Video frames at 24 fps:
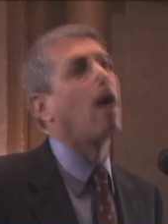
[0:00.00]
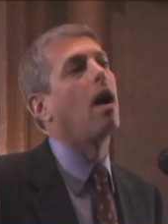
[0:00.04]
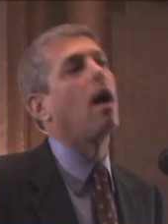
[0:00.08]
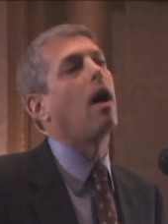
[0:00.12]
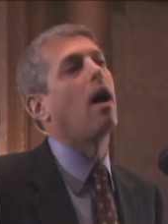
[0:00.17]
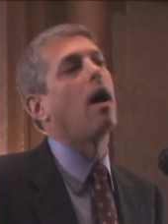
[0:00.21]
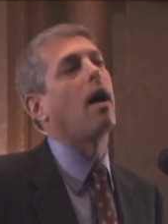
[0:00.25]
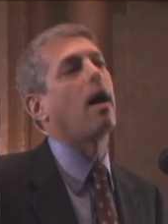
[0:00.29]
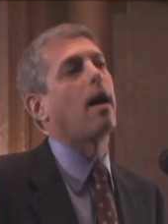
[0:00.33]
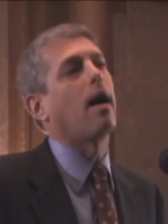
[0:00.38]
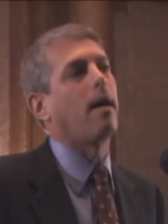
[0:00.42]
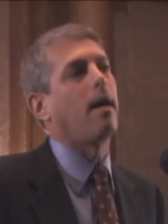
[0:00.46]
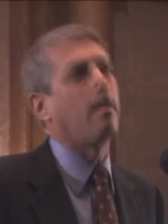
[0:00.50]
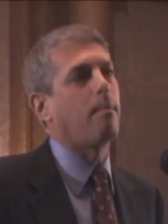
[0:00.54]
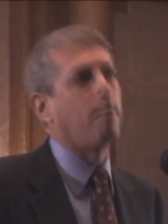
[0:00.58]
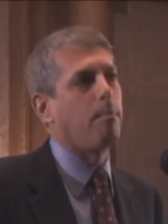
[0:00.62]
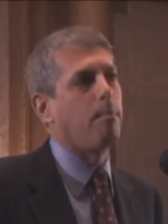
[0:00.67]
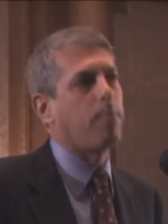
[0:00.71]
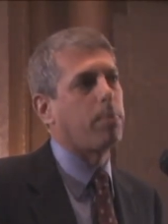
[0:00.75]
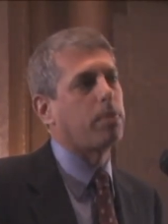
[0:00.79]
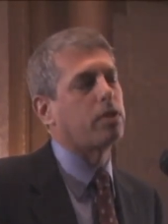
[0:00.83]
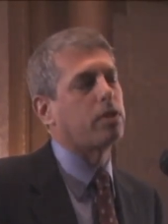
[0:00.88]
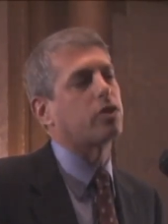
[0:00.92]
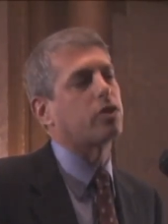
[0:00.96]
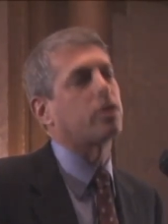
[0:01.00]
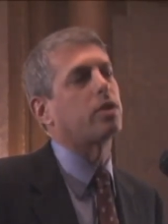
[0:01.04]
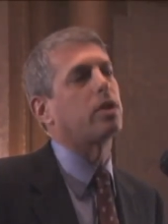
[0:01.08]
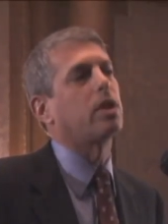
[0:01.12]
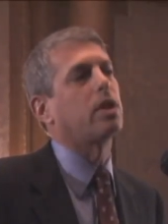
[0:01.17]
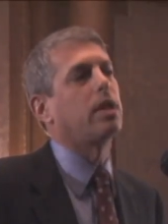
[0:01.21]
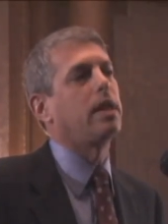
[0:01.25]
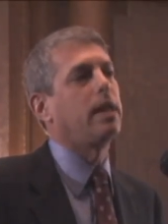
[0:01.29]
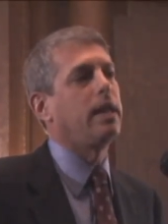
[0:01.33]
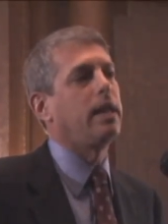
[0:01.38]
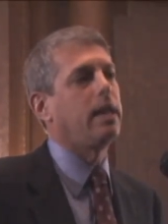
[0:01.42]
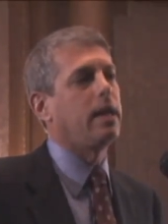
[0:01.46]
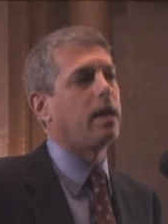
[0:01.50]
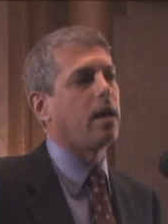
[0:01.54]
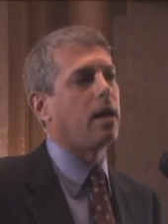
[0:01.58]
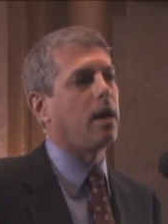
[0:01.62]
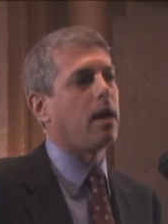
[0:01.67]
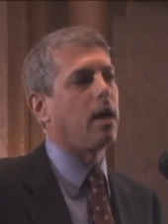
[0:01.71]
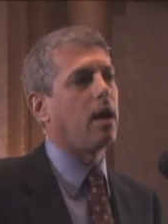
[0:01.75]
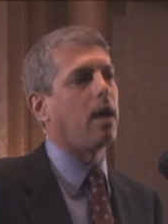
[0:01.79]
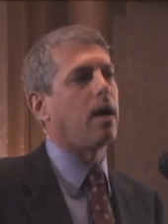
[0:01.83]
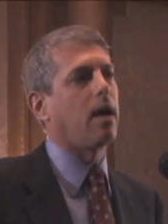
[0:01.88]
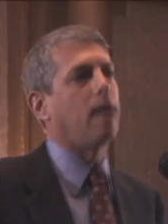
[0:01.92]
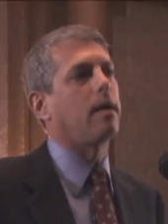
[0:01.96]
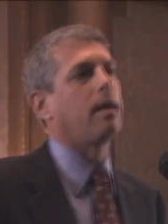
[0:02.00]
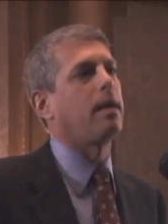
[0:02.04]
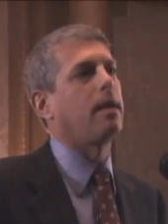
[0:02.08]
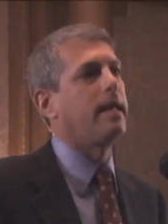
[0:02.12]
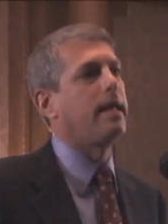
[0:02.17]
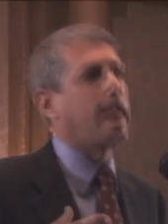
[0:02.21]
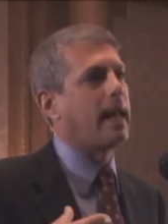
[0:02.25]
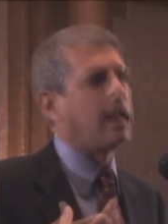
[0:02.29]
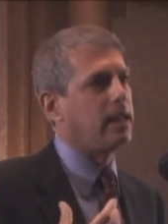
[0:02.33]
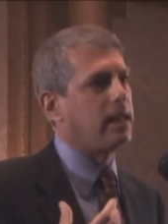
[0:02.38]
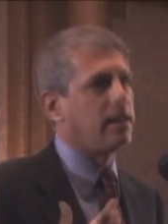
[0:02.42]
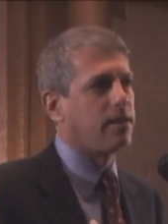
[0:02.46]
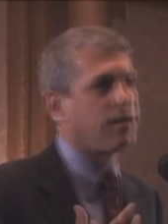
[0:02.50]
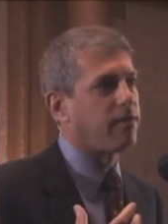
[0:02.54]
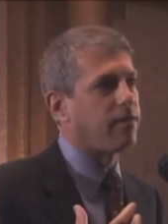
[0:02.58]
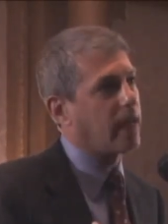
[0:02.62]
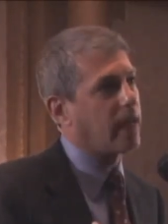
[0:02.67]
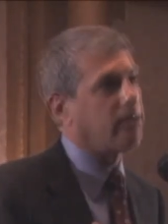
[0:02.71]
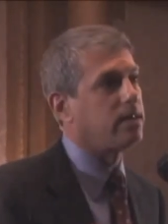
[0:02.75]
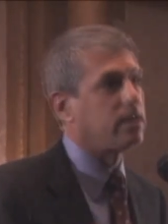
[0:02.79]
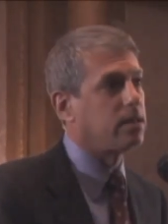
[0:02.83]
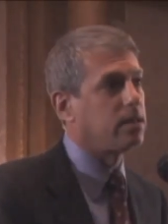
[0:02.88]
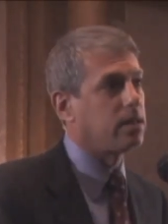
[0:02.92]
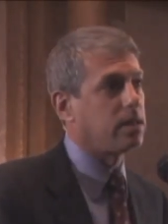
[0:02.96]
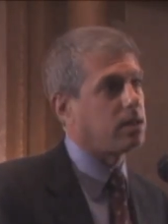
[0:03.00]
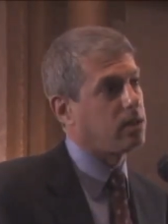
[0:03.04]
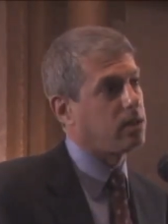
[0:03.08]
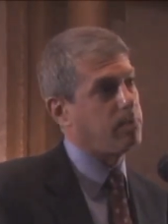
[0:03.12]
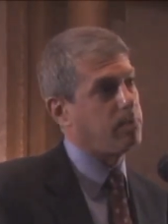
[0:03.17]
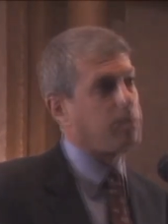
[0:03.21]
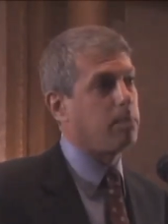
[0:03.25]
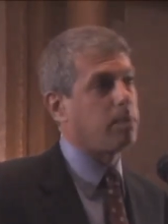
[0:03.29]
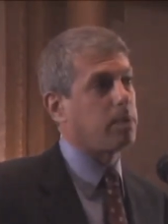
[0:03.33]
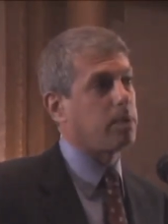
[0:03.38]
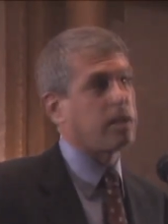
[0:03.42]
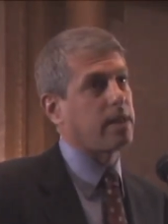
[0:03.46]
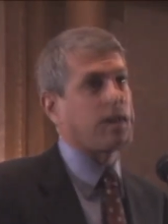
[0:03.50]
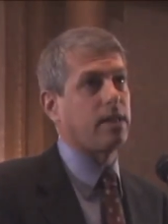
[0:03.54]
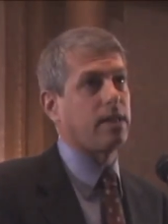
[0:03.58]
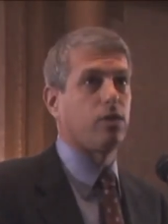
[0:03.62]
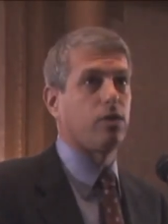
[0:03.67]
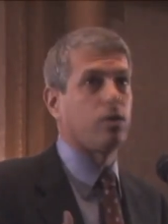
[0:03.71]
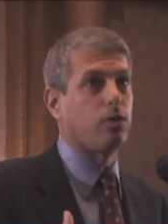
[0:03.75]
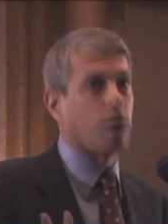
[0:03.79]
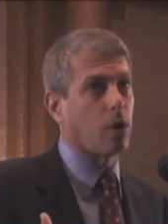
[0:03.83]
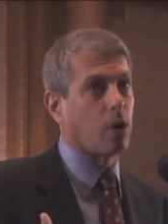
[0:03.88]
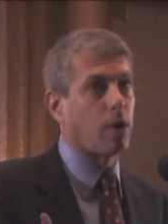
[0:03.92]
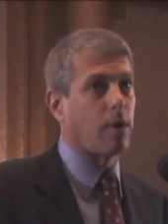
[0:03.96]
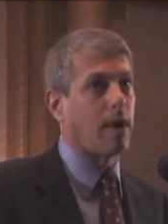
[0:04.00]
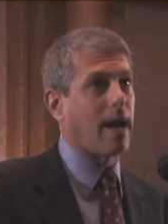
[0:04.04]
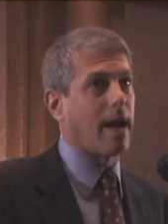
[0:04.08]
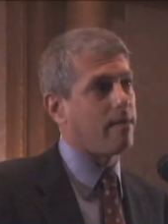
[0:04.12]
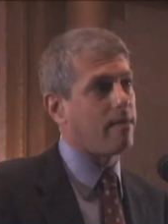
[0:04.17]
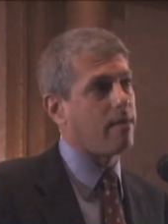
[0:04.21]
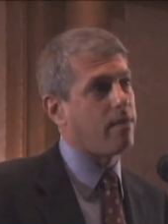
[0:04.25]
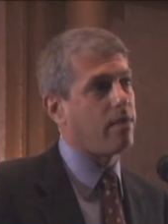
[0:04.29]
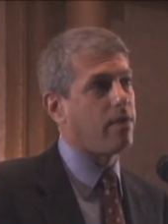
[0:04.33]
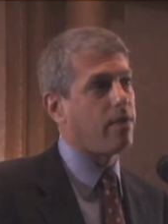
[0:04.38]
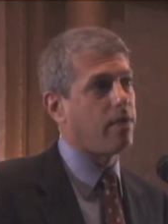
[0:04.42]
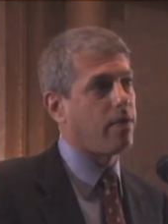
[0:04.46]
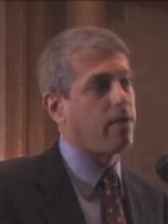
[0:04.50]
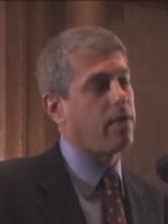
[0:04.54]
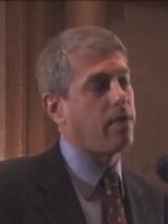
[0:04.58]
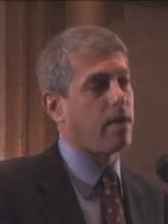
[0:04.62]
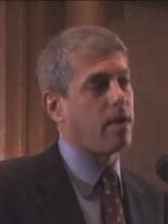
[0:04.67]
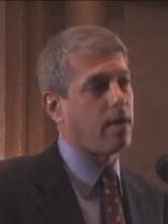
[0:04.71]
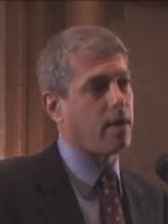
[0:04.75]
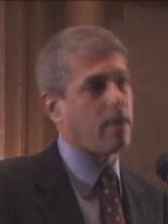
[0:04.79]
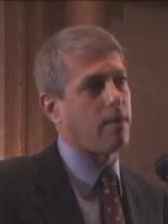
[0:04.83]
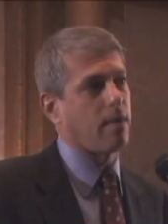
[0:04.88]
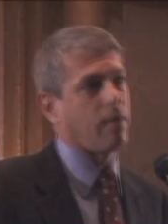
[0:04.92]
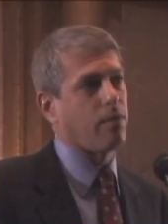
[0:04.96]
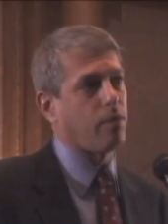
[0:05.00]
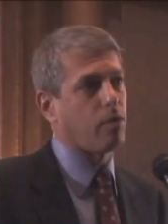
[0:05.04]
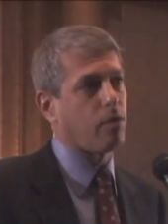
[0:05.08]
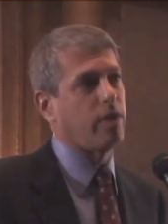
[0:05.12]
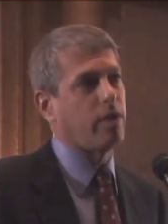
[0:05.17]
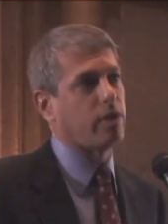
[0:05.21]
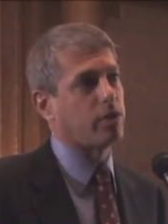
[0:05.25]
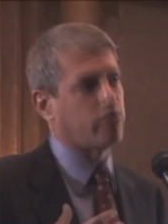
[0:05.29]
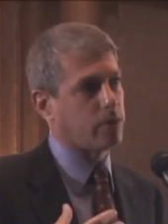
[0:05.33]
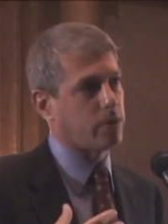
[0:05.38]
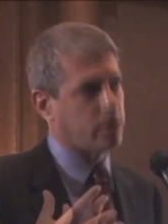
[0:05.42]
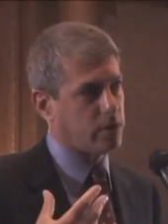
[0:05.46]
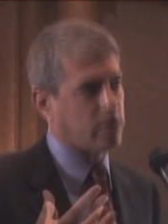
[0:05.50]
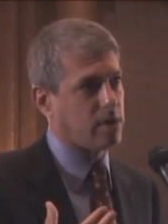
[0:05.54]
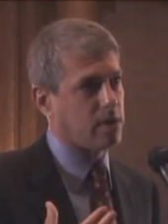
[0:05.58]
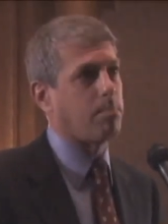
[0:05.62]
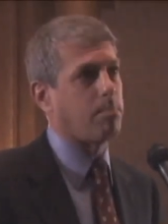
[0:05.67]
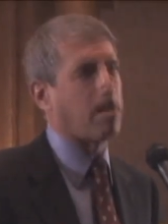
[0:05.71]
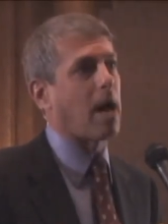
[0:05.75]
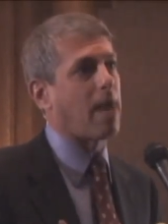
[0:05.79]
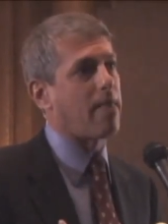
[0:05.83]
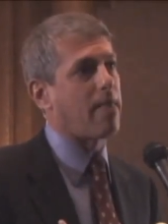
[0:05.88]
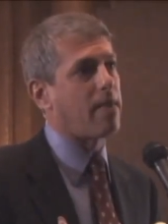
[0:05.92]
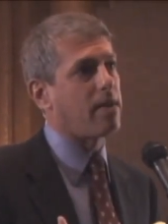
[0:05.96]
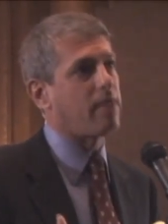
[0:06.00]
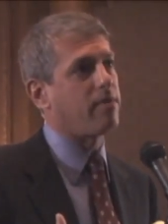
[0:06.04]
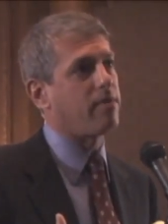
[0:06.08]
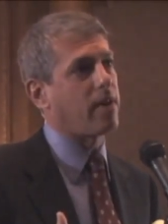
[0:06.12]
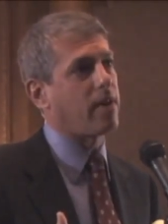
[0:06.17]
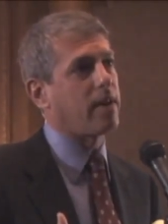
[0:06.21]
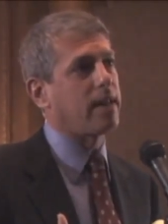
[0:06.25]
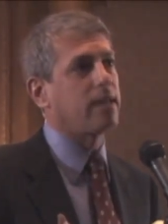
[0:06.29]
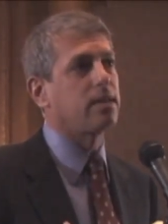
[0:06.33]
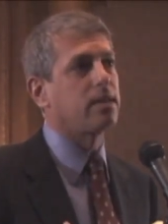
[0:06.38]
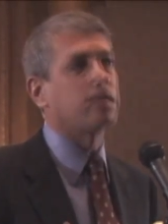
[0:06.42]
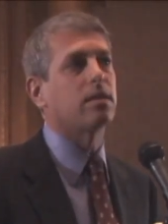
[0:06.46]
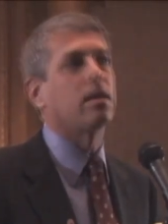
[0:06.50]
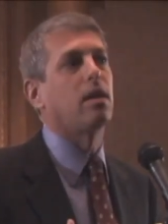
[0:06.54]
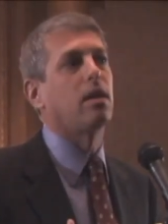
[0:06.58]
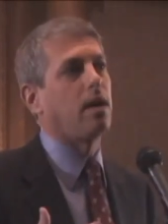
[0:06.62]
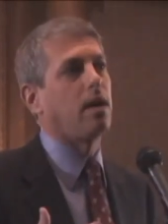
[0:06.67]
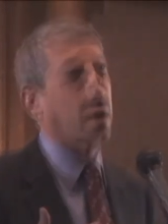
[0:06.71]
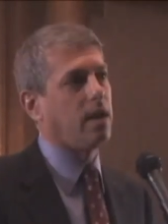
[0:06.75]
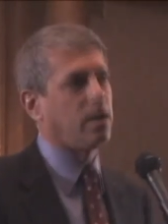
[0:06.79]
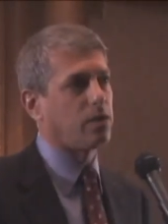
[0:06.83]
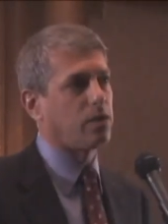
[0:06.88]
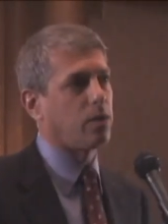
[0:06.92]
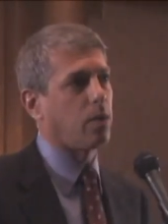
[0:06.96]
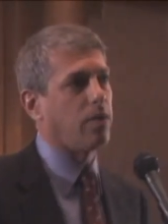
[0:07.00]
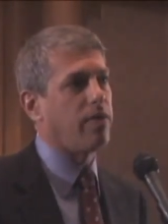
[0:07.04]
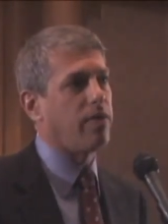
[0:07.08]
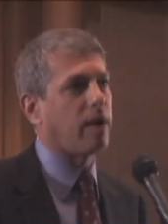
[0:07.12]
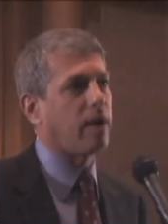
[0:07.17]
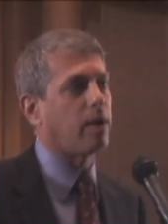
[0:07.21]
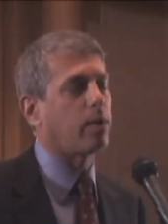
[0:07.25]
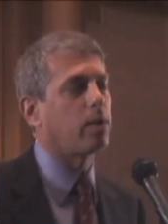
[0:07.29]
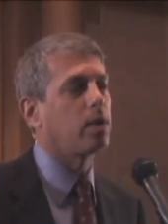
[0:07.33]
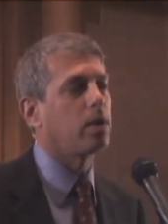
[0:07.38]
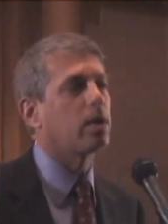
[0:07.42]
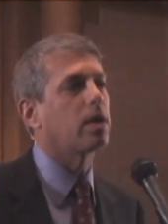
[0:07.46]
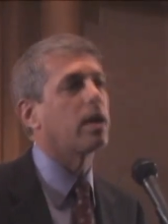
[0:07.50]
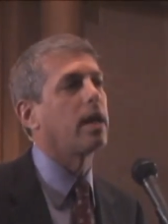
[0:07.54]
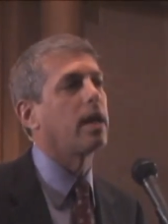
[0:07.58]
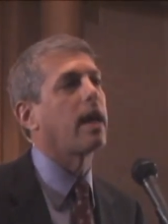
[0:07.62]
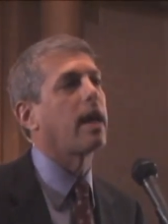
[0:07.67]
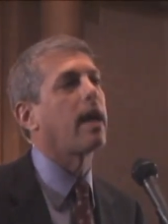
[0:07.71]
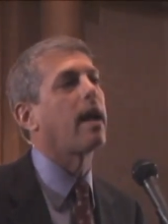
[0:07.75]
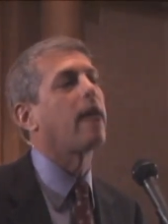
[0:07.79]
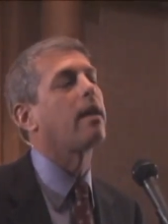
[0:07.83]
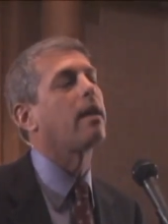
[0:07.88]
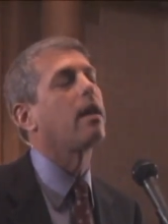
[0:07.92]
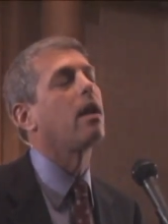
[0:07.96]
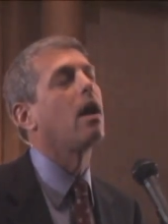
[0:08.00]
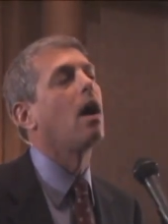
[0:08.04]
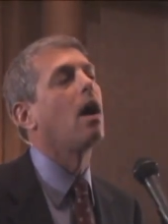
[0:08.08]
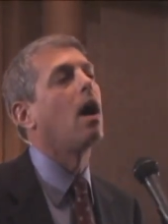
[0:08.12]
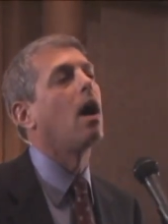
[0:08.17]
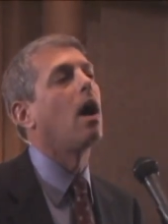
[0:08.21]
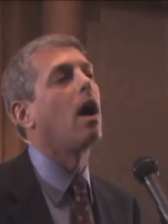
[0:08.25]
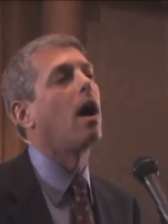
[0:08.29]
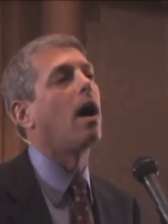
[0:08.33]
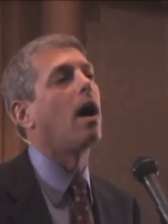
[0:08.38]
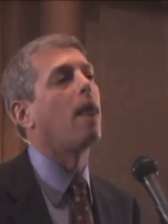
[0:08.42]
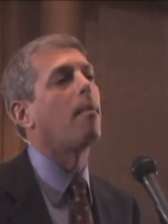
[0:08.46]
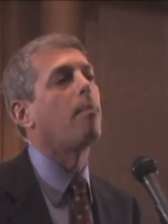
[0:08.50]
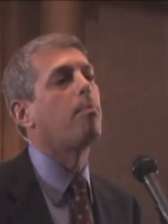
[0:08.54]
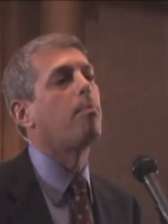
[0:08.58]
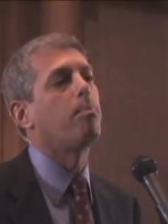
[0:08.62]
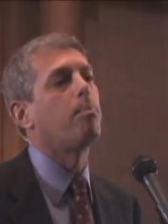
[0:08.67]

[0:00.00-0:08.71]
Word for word: uh, but certainly uh, getting devices into people's hands who don't have uh, the resources to buy the device is one thing we're looking at. Uh,